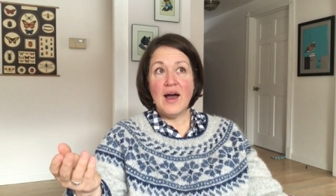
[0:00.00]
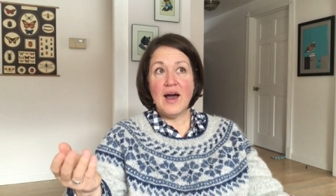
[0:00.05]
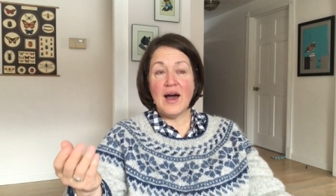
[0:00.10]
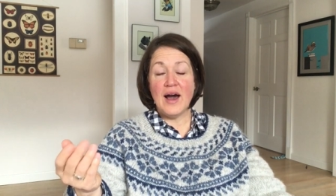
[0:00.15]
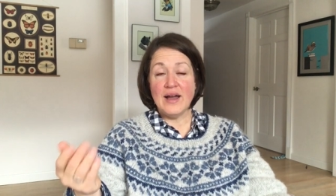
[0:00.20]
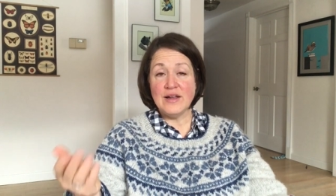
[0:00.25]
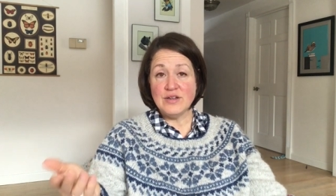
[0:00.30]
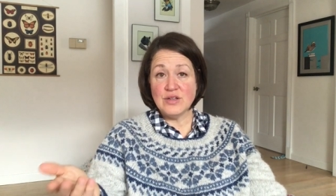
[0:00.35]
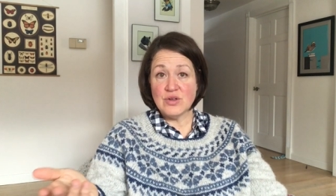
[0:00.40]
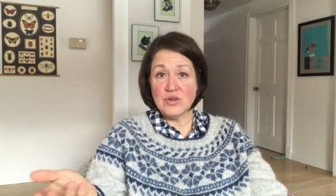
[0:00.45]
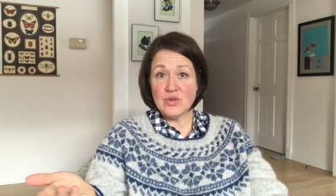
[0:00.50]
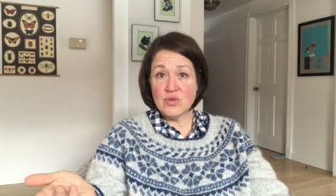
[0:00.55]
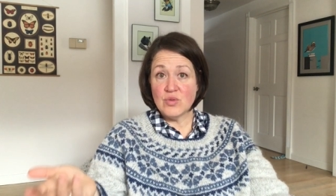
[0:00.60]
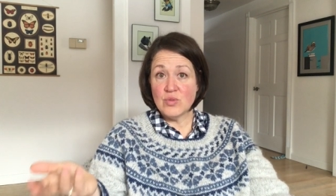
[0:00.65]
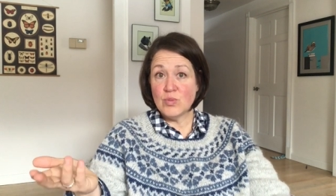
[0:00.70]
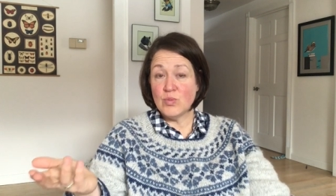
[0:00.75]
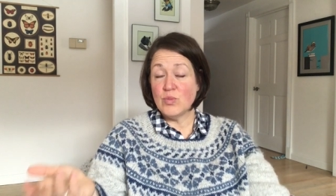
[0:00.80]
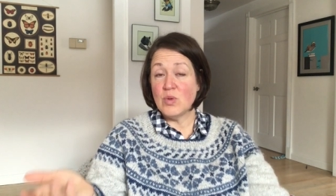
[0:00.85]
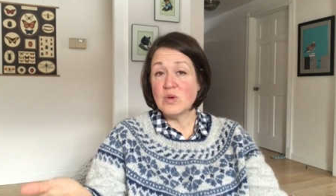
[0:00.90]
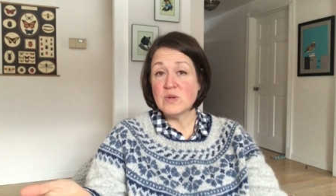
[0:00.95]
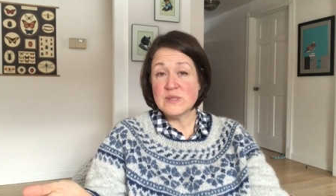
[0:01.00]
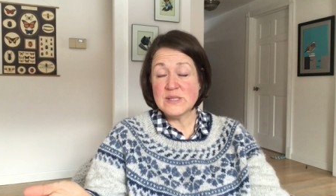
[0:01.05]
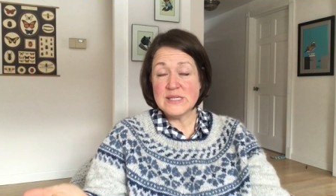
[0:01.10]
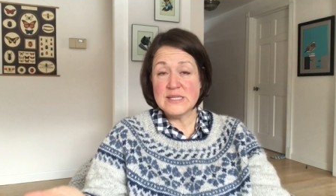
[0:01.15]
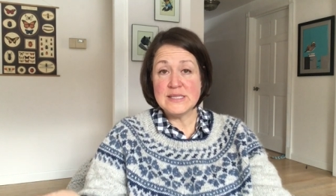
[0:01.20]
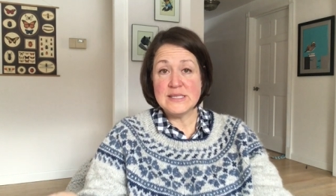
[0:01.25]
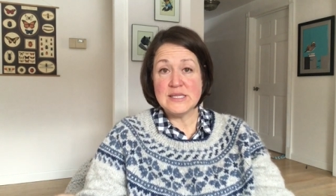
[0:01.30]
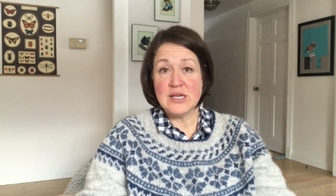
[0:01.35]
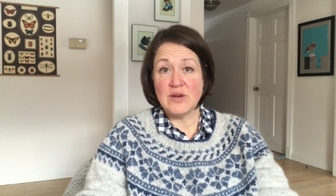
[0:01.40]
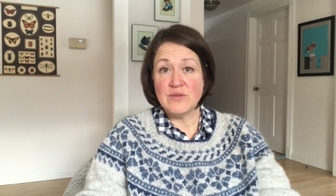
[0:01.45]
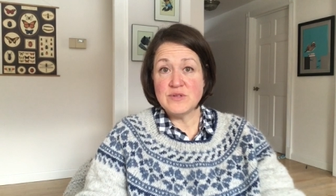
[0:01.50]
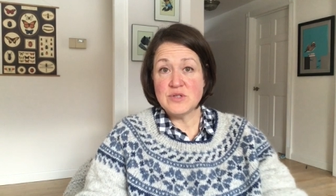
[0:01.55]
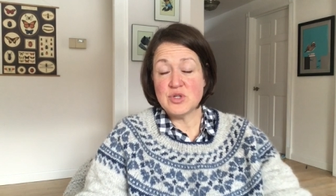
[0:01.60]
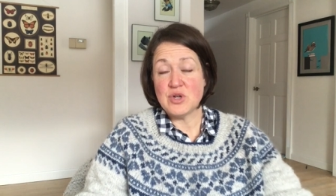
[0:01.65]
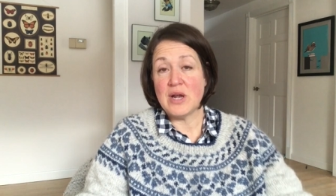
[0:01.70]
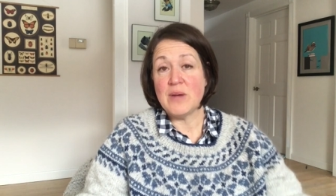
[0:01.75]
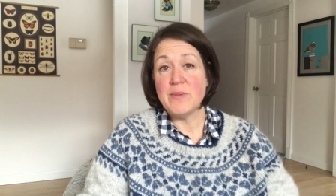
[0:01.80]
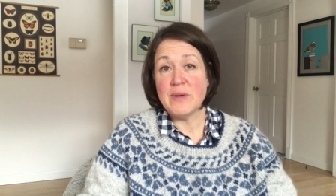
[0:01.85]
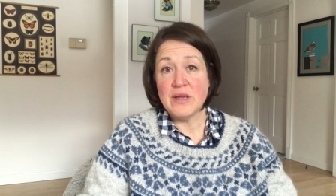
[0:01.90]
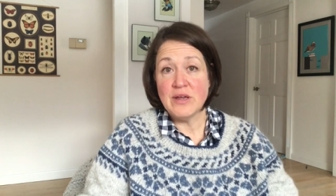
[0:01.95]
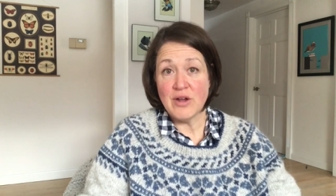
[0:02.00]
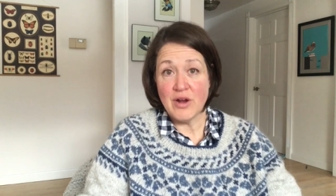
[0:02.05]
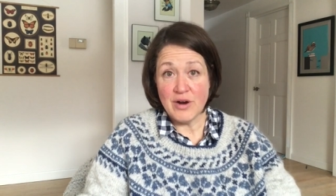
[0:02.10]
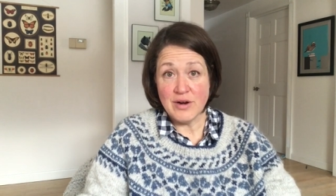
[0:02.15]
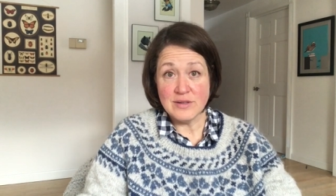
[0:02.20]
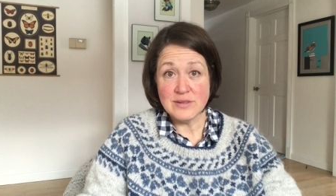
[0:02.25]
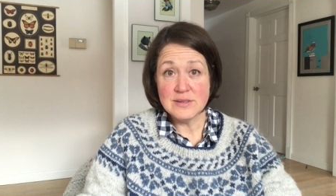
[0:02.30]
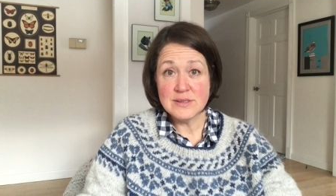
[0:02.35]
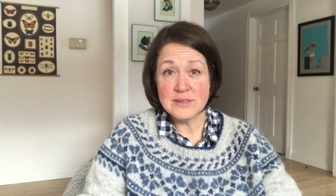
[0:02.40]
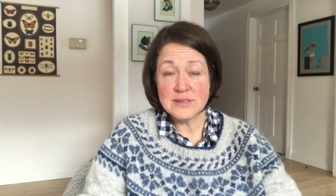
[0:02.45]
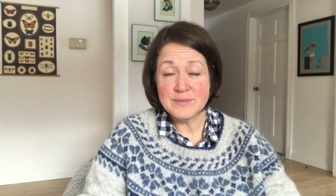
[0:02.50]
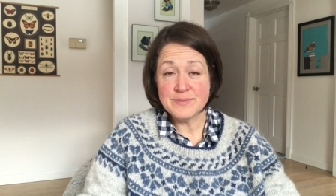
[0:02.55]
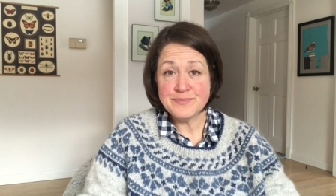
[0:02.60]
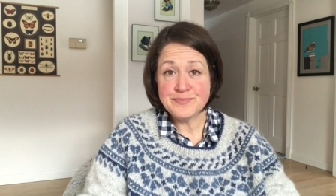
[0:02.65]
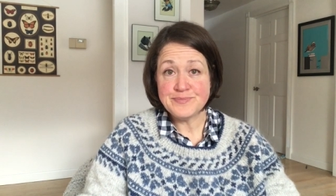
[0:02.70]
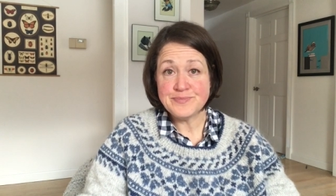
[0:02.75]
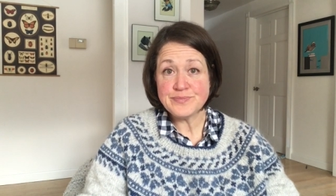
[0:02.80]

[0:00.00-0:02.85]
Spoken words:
I do mostly self-striping yarns.